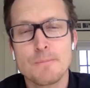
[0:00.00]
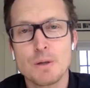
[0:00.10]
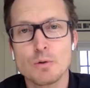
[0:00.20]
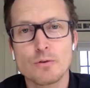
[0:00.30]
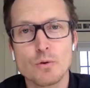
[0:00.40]

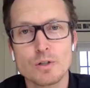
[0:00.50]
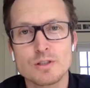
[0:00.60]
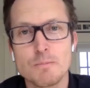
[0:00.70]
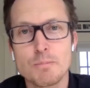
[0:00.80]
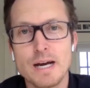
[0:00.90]
that will, of
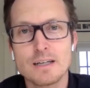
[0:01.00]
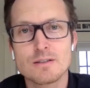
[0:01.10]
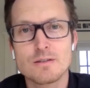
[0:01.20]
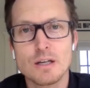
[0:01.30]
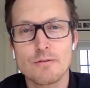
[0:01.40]
course, impact
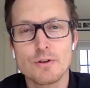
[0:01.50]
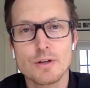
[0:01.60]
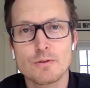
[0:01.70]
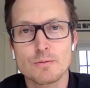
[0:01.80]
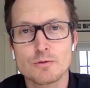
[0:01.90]
you know
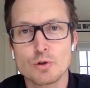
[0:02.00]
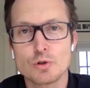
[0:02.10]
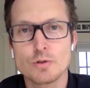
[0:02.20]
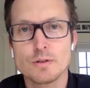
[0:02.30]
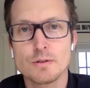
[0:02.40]
everything from
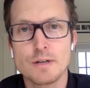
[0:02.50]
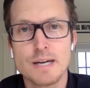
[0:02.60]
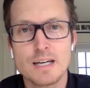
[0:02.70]
social and